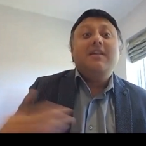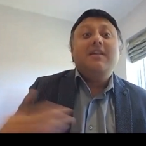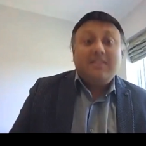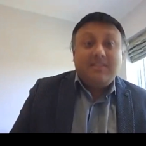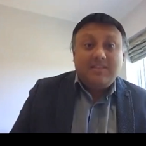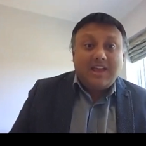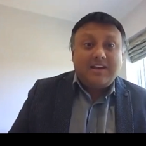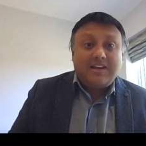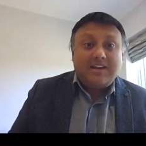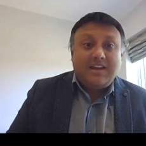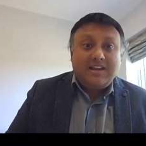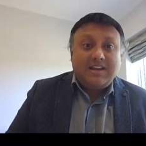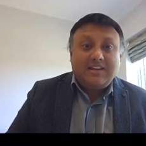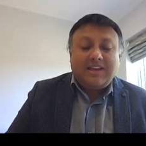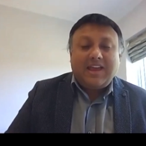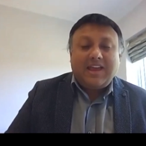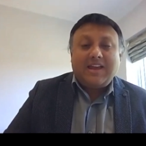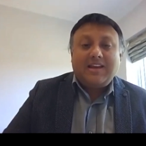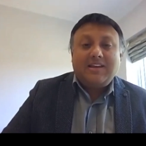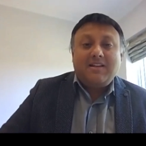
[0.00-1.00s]
then it
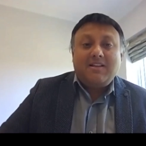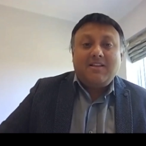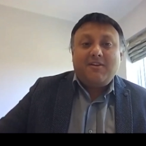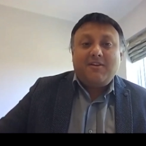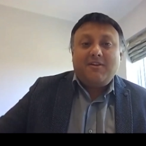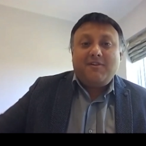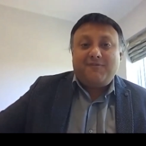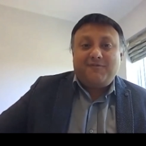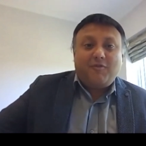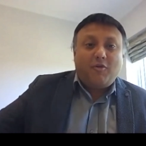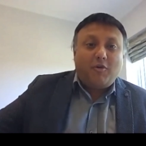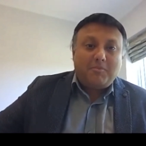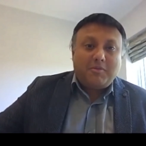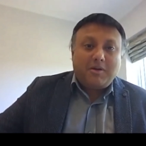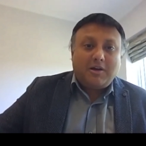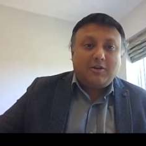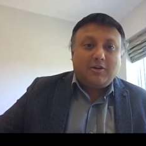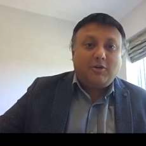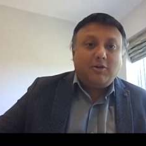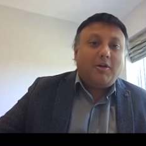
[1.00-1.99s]
can form
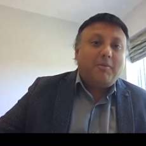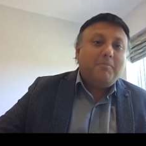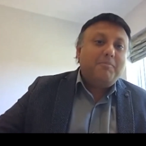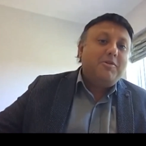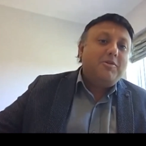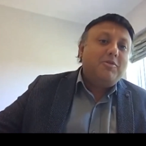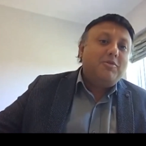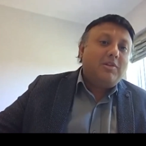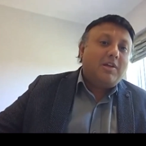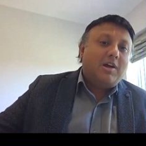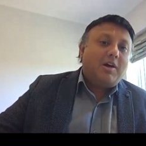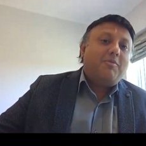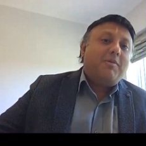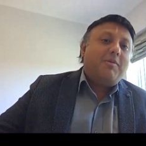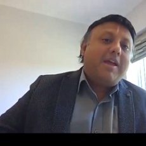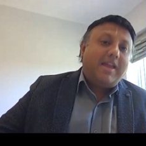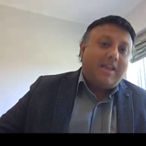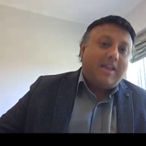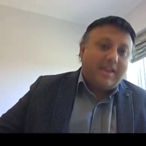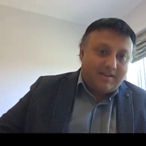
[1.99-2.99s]
a globule
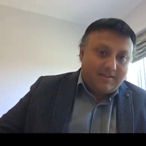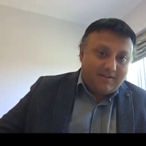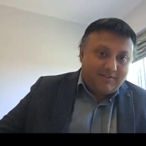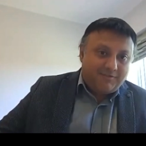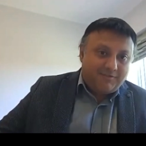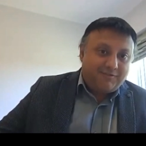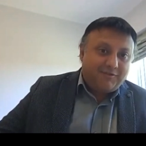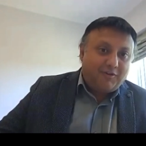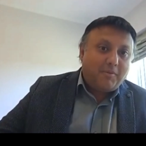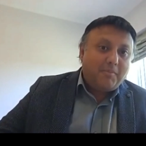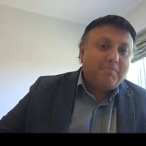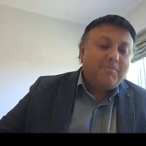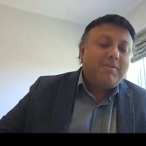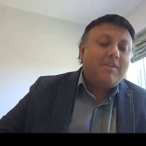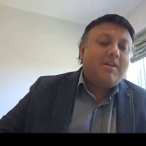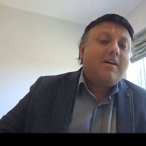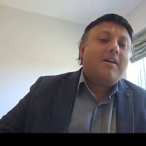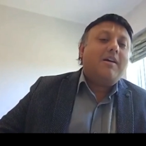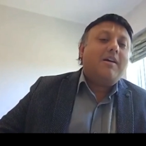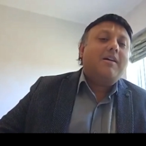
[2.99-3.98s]
away from
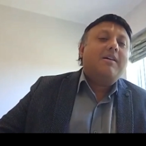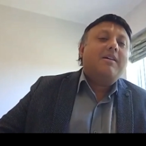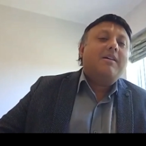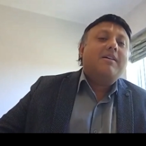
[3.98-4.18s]
the